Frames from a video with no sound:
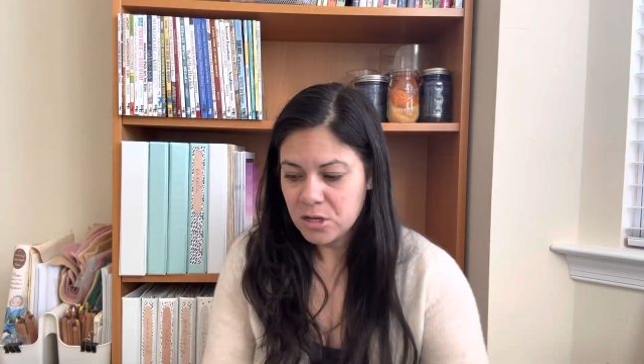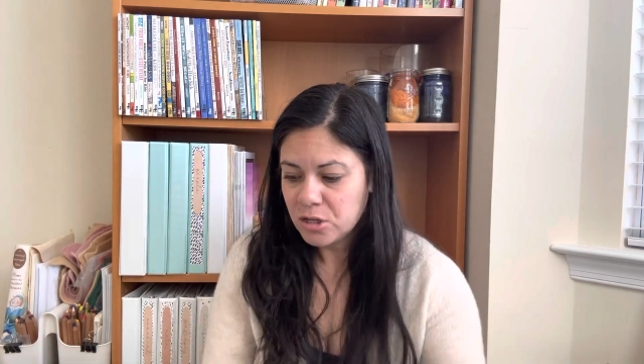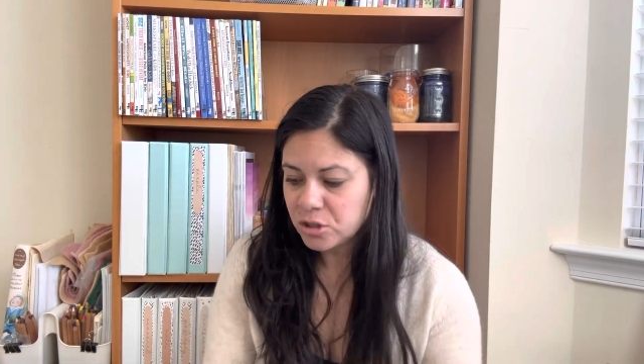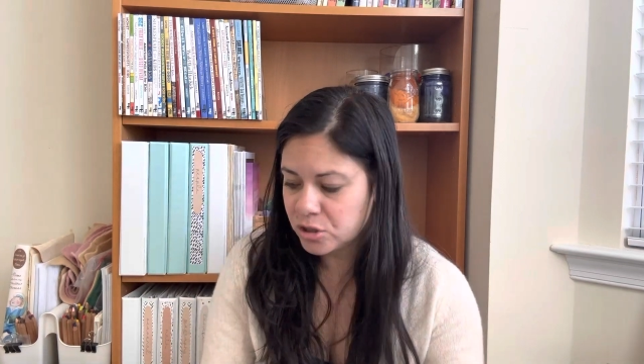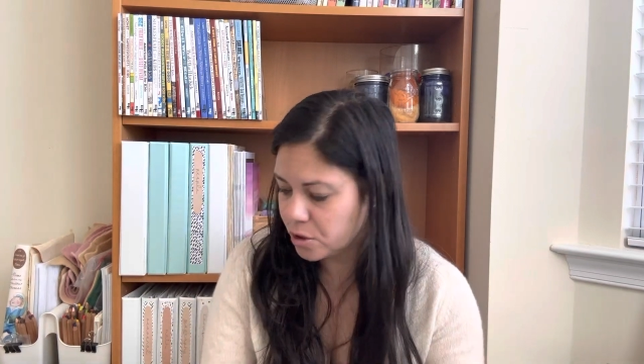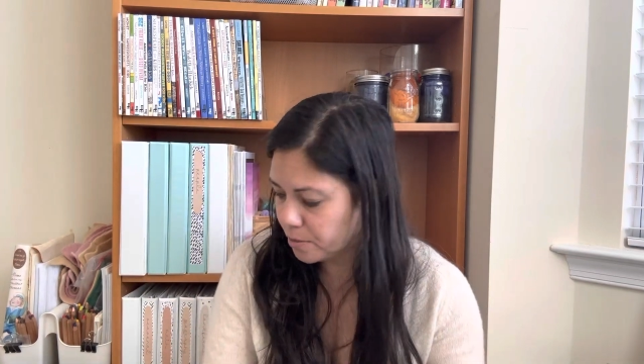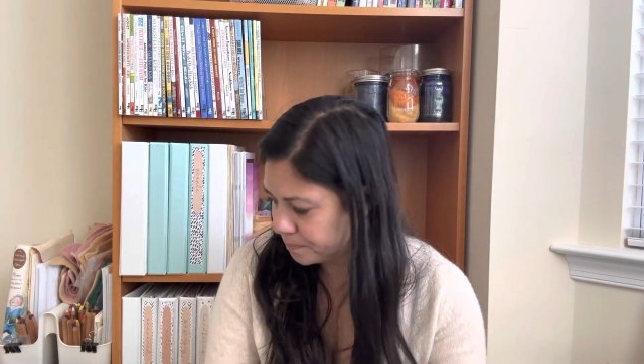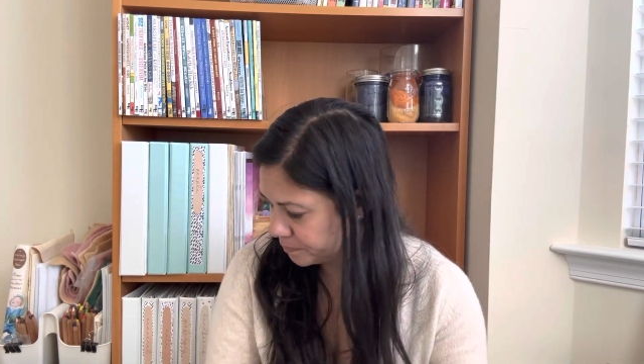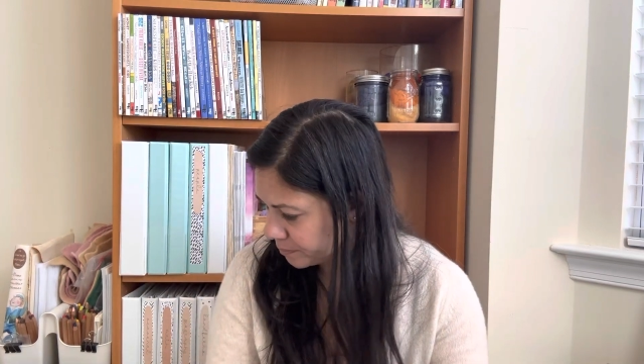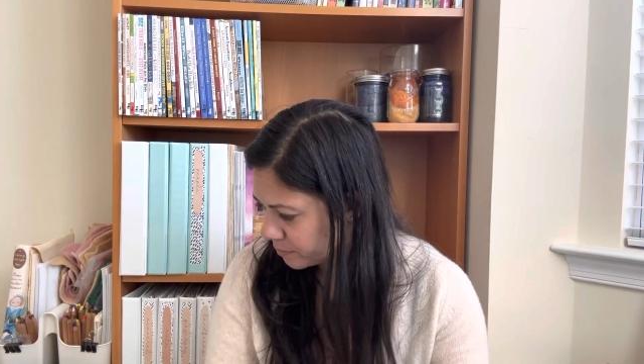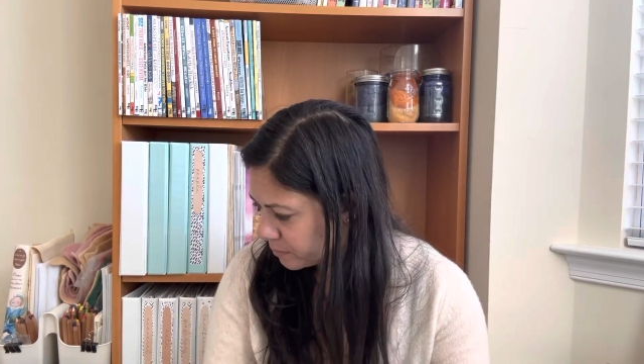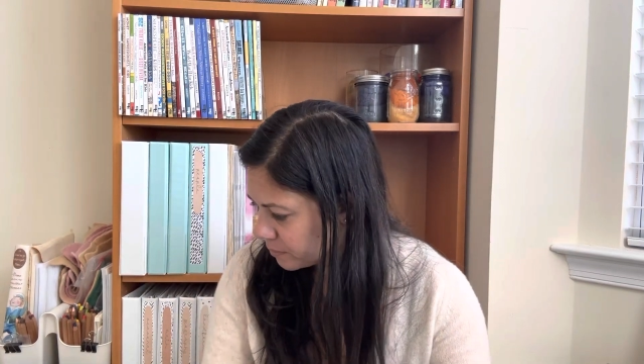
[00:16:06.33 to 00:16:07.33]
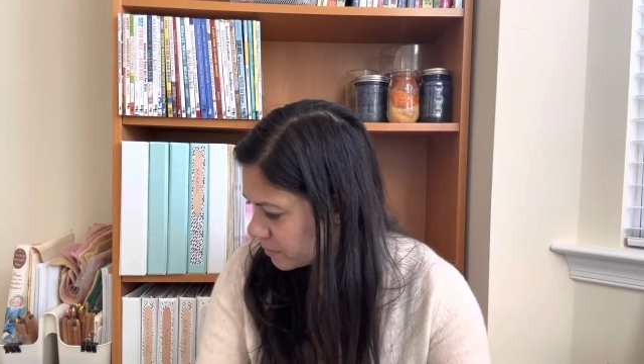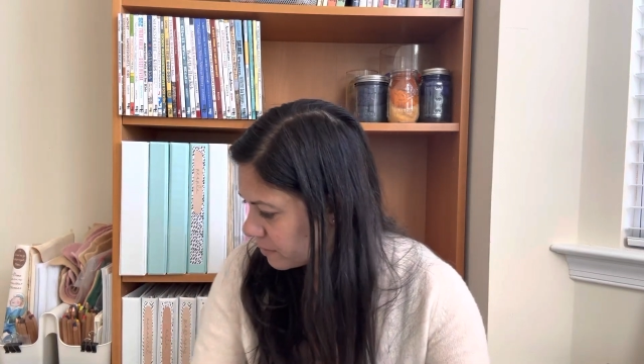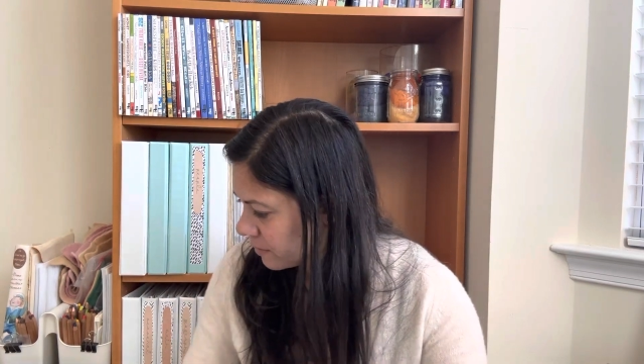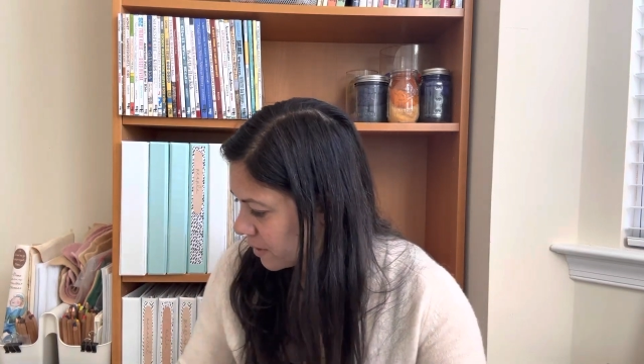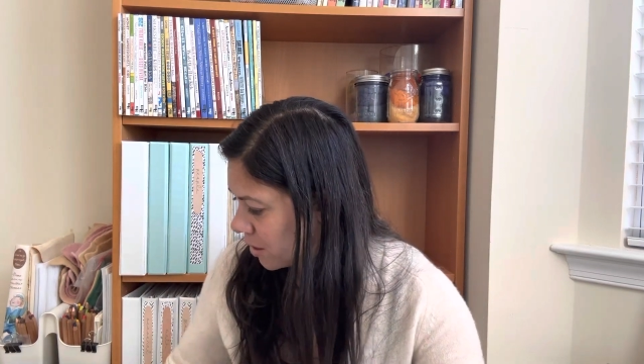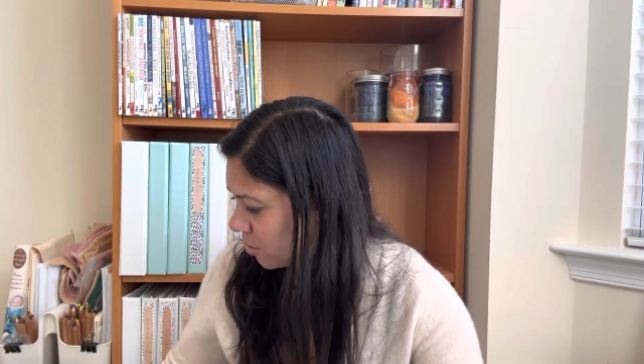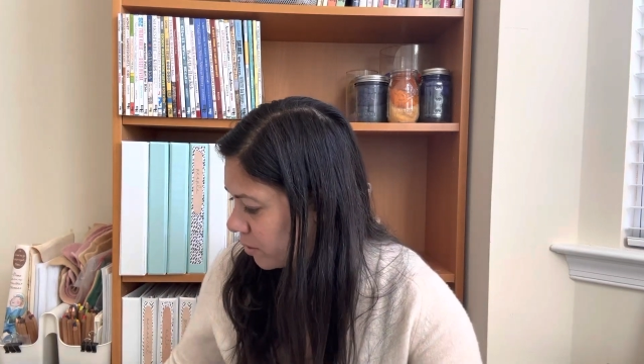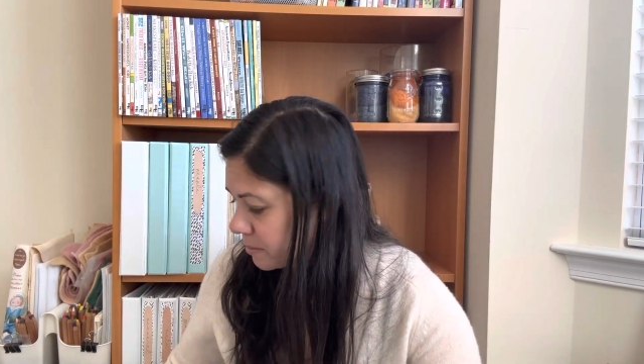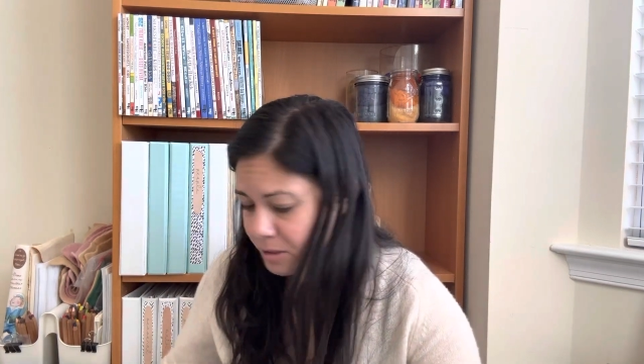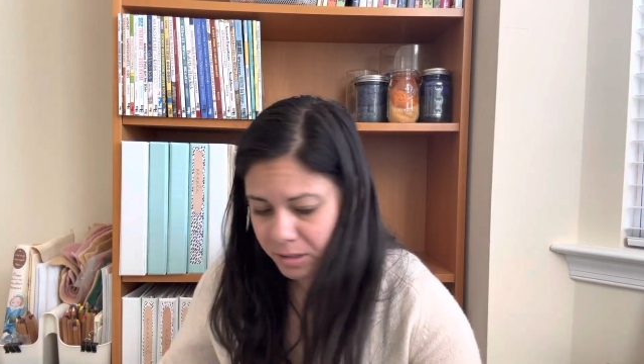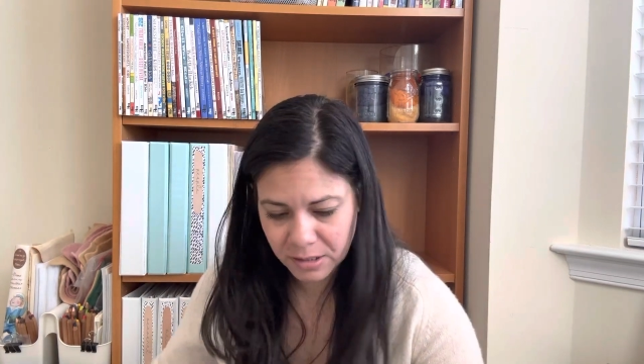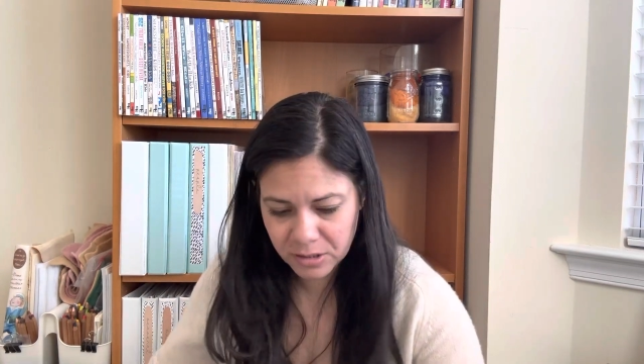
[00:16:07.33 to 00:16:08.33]
So, oh, I'm
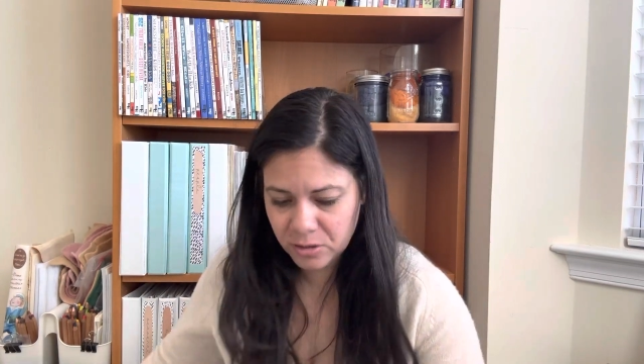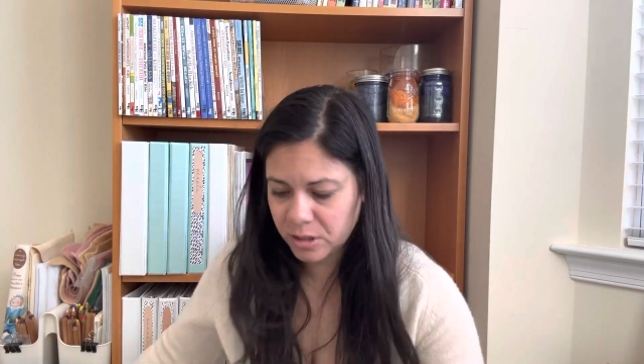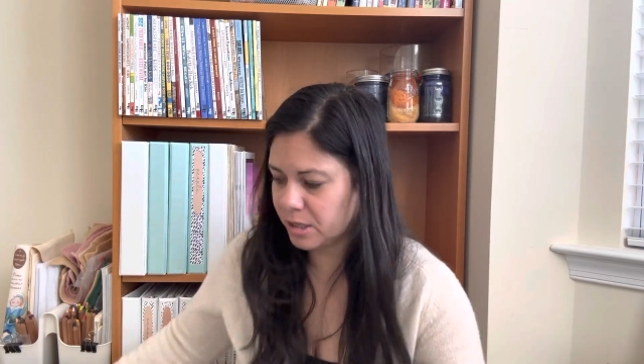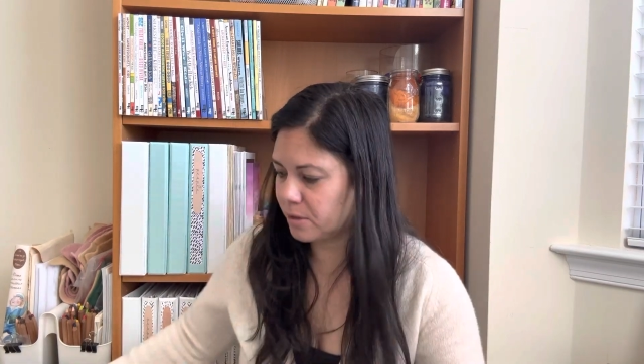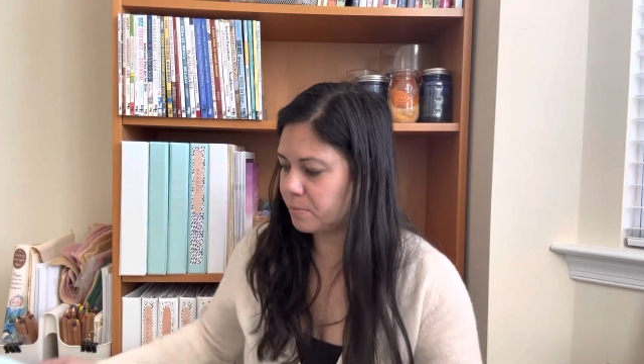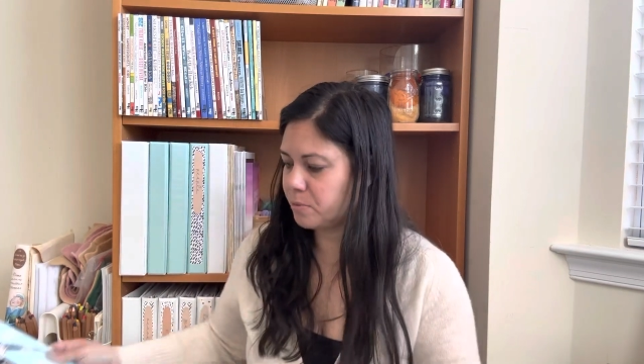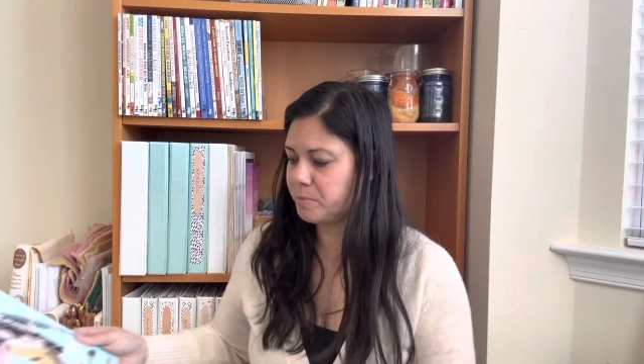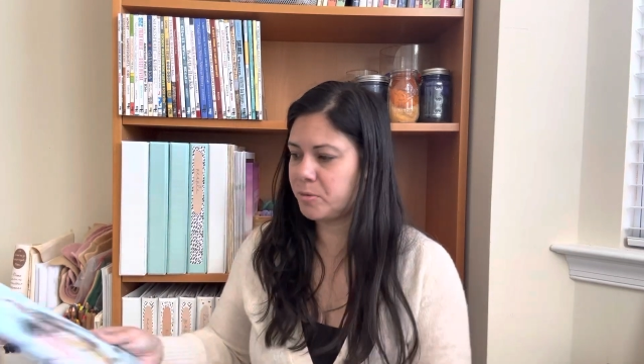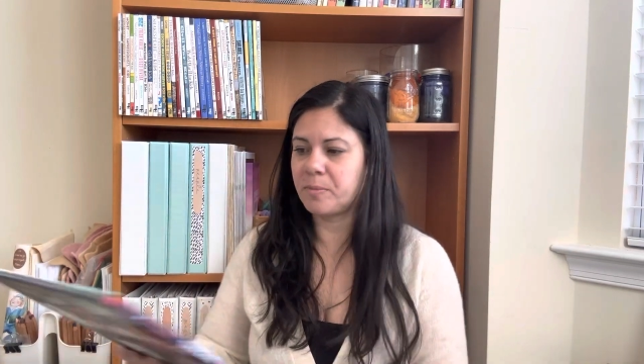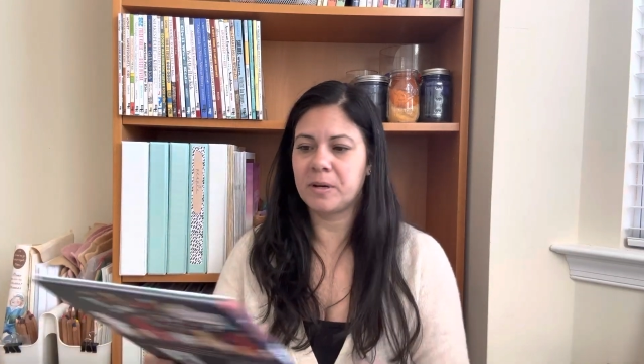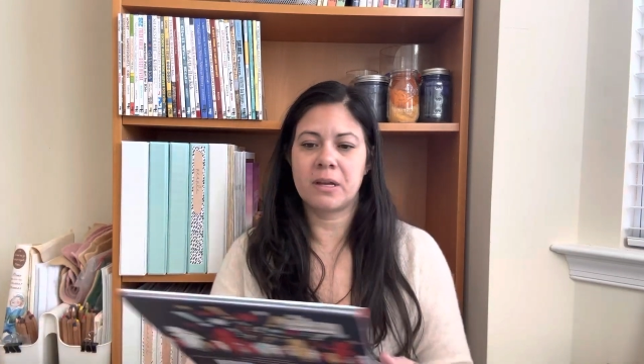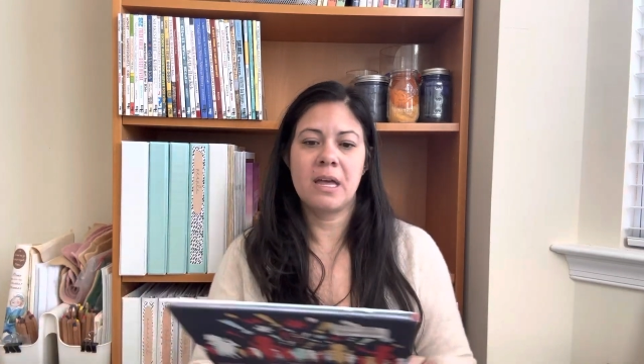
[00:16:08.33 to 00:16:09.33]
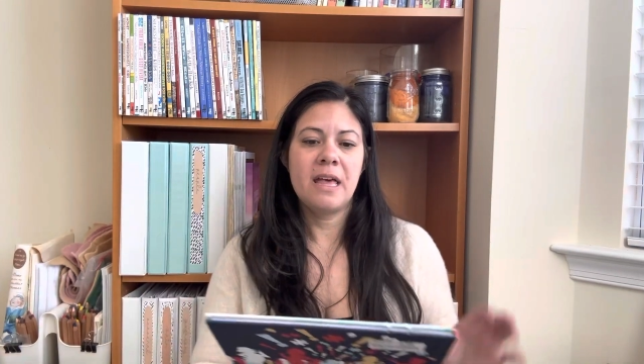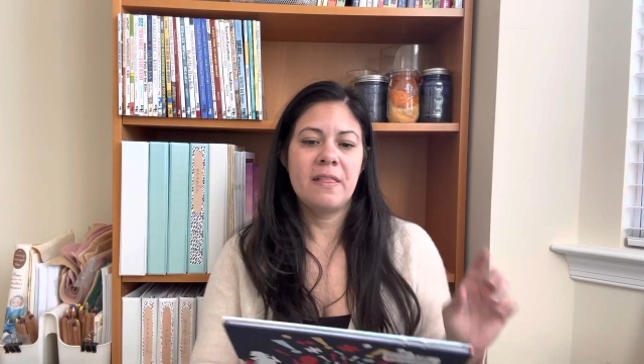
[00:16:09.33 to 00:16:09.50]
sorry. There's one more book.